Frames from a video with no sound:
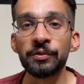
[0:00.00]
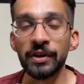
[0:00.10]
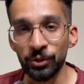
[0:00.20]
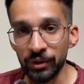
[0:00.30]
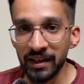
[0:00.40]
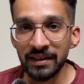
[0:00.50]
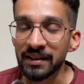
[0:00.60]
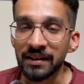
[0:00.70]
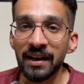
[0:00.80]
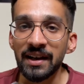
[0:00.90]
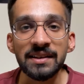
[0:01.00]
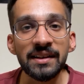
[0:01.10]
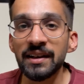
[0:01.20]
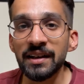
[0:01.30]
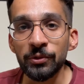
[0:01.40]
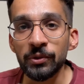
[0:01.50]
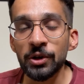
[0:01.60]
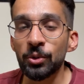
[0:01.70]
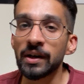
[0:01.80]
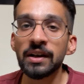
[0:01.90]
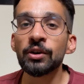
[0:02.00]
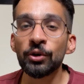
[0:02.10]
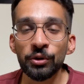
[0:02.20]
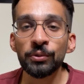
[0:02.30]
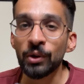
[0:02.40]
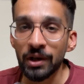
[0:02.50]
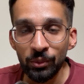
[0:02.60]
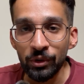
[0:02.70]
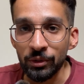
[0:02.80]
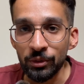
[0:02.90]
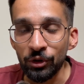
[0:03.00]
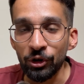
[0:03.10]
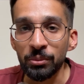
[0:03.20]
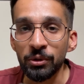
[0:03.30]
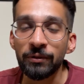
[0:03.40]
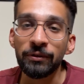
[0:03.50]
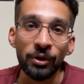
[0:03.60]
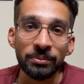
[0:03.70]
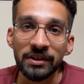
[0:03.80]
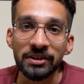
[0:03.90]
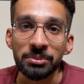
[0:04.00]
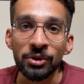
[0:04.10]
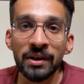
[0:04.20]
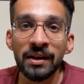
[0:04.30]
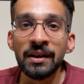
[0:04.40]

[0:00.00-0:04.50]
Well, okay, then. I think I covered quite a lot of what I wanted to talk about from this book.